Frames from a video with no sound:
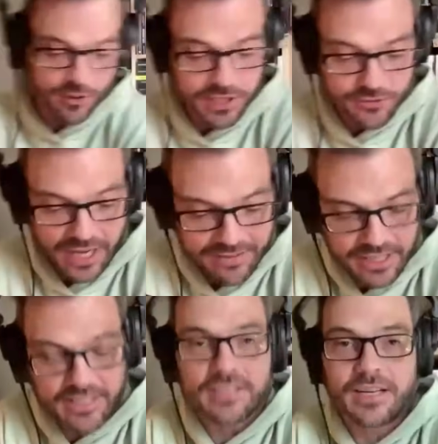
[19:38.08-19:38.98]
so much for having
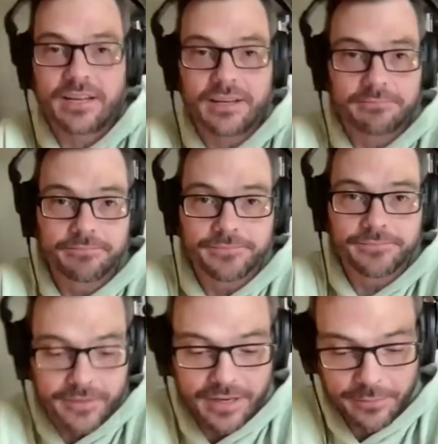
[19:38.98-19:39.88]
us. I
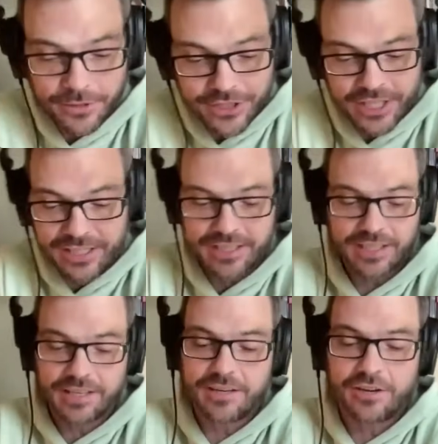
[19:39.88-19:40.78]
appreciate
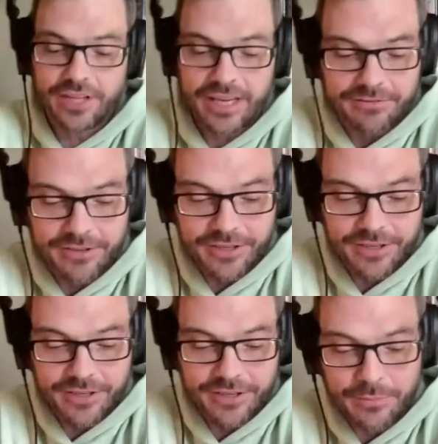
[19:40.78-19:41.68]
all the effort
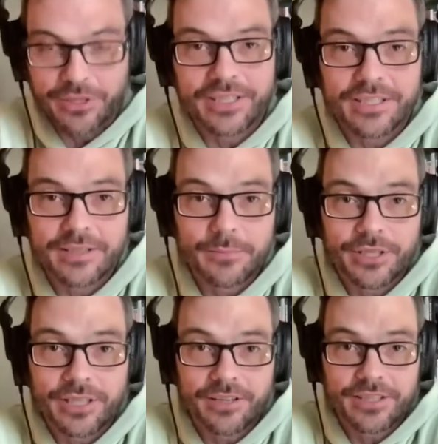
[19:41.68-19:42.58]
you put into
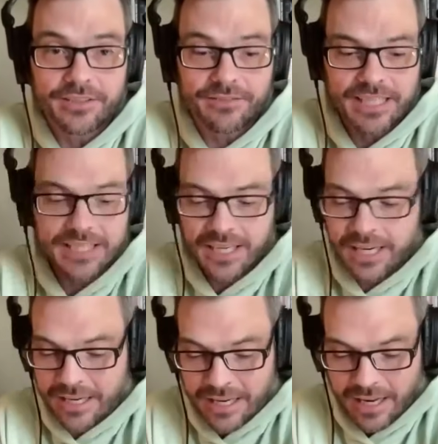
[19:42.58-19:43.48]
putting on this event.
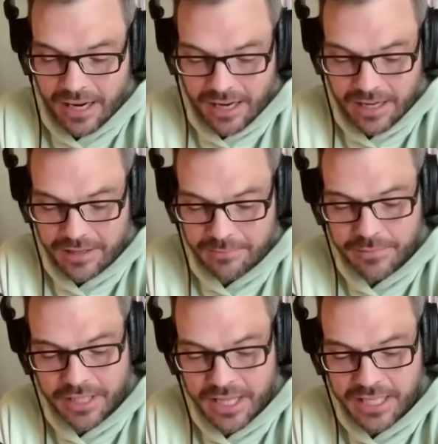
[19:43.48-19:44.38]

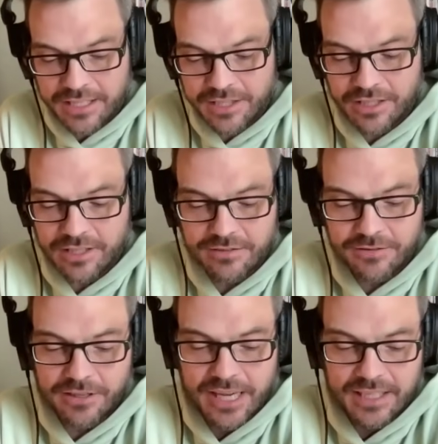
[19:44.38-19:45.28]
And thanks, Justin, for
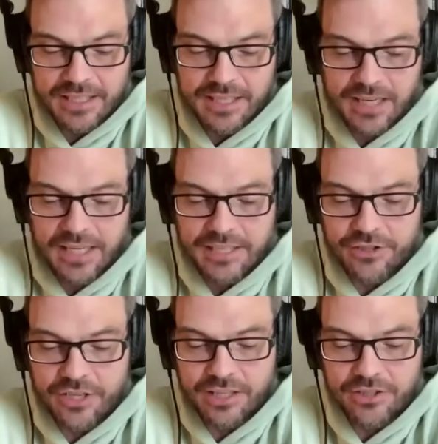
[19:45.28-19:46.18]
that
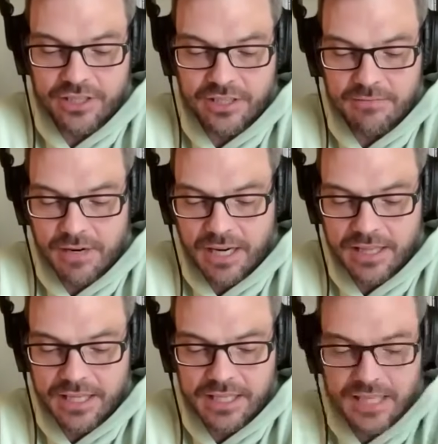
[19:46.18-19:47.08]
introduction. I
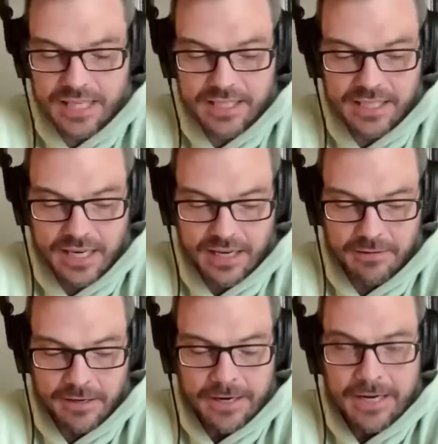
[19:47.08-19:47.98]
think that
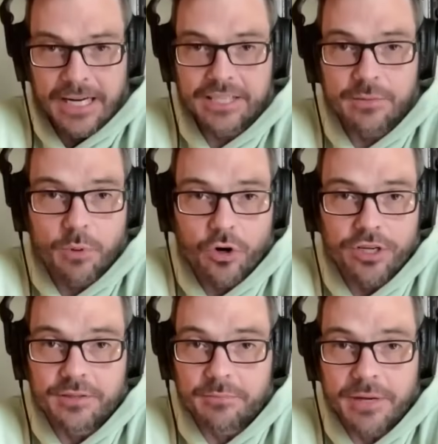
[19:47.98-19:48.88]
it's
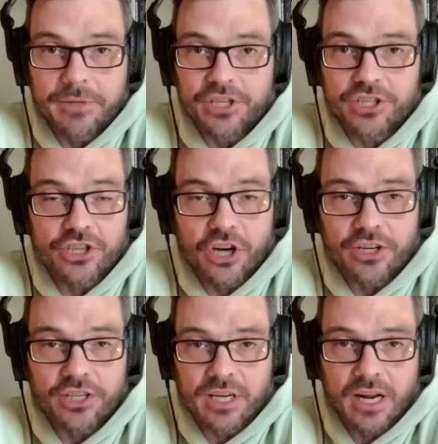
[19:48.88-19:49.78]
important to maybe just
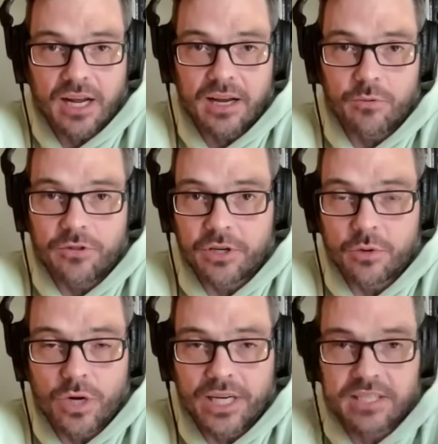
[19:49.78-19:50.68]
start with a
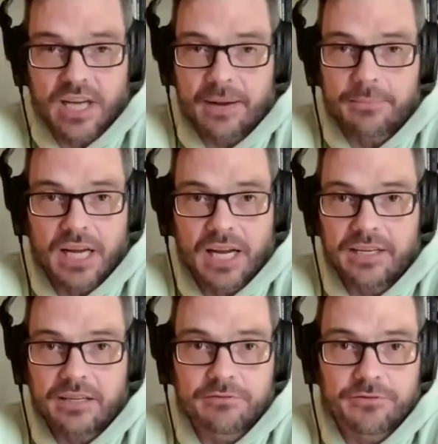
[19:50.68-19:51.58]
quick timeline
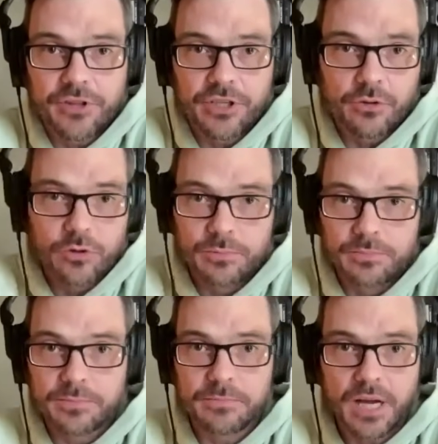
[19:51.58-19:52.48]
of the group
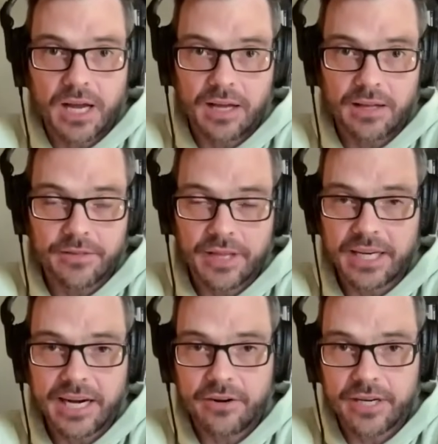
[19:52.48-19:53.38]
that
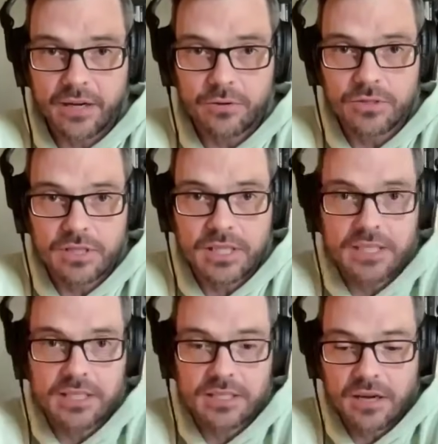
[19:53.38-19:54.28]
carried out
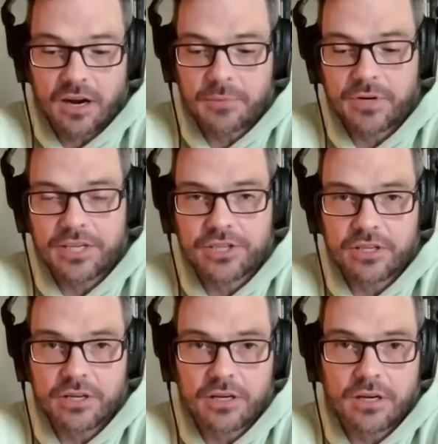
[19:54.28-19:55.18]
this operation
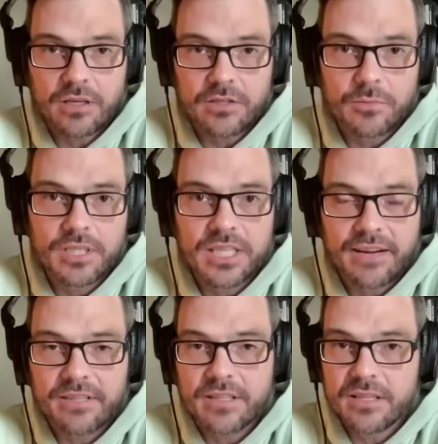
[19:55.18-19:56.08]
on October
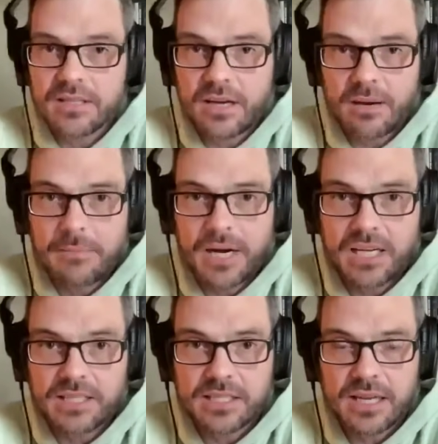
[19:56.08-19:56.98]
7th,
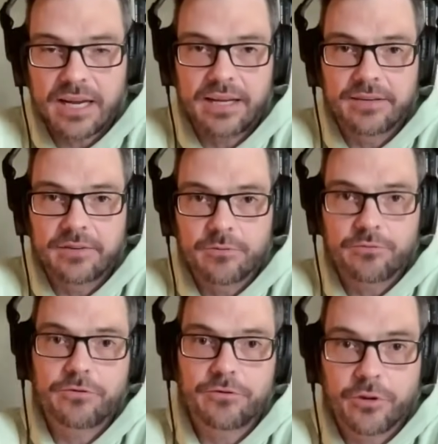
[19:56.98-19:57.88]
Hamas, and
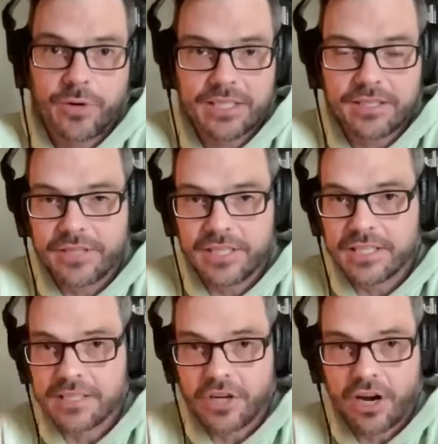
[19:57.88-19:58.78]
for the rest of
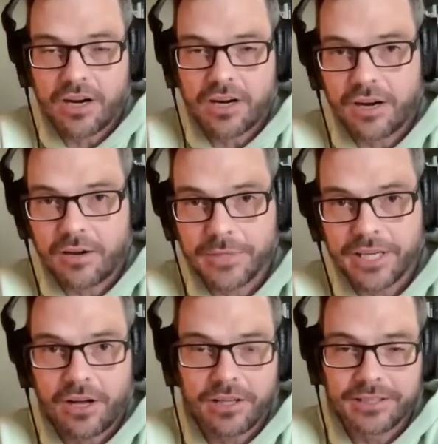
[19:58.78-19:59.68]
this talk, I'll be
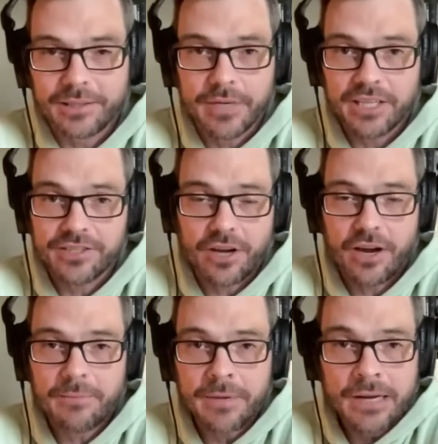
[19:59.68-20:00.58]
calling them
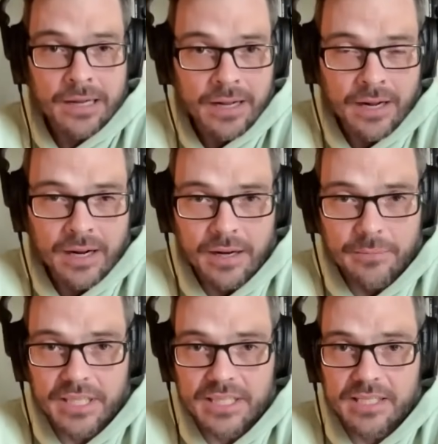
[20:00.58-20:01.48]
Qassam,
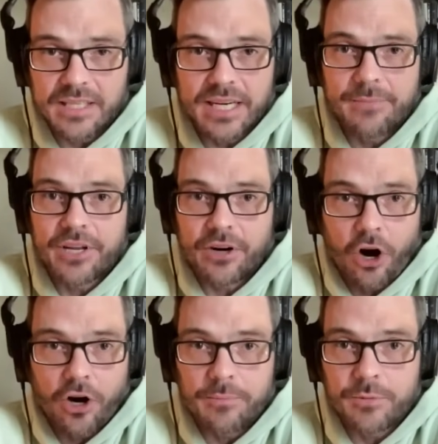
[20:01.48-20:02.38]
because that's the name of their
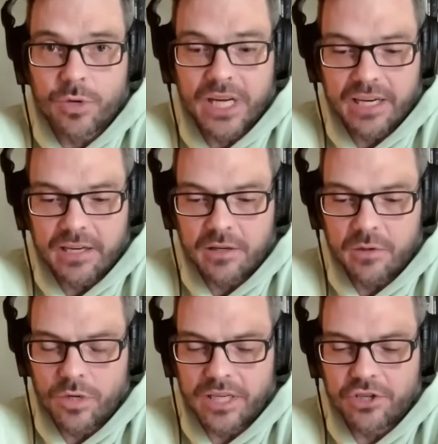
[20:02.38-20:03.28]
armed wing,
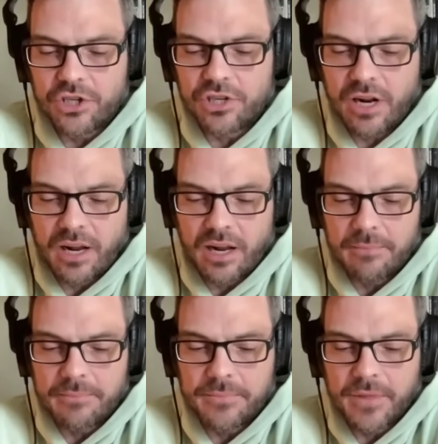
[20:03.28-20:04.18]
which
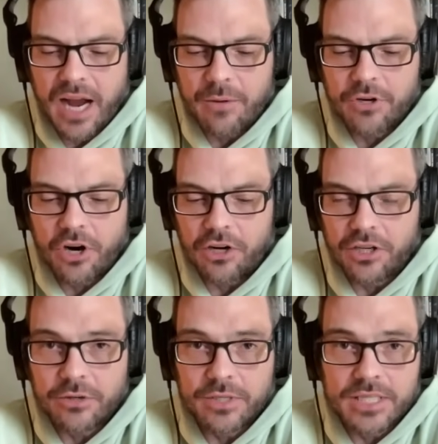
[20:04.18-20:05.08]
I would
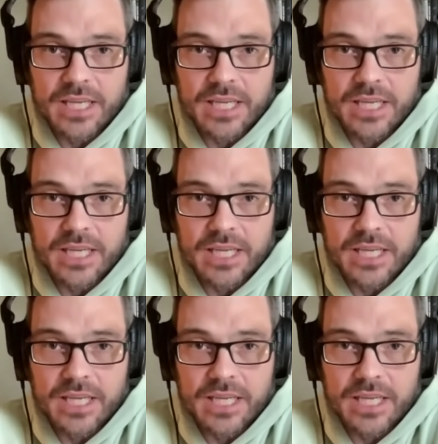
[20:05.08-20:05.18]
argue is